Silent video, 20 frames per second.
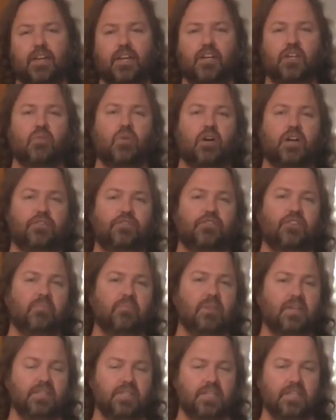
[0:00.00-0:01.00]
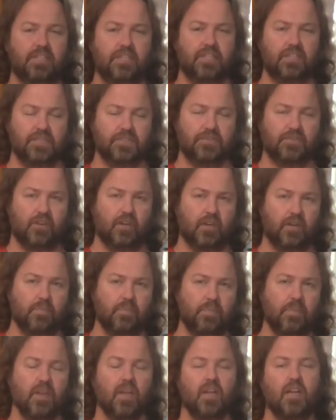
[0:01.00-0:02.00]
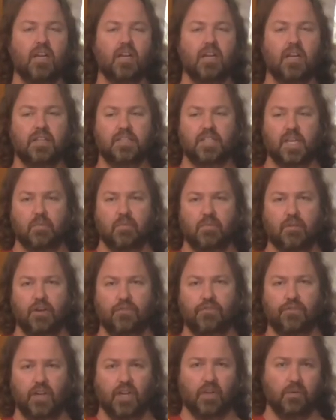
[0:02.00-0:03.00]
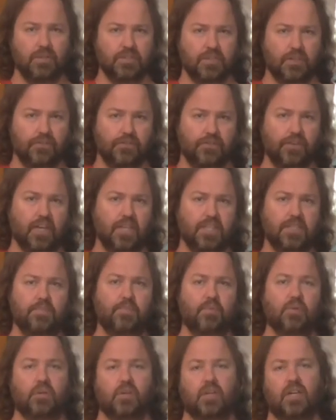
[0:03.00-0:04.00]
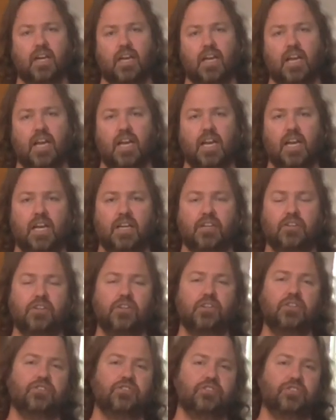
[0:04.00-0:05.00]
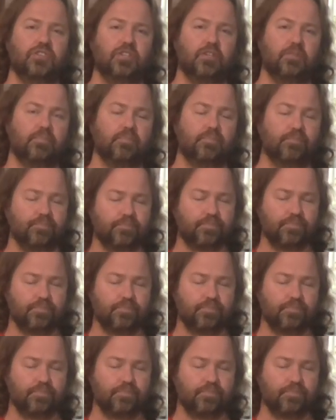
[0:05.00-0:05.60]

I've had quite a few messages from some of my followers on Facebook and YouTube,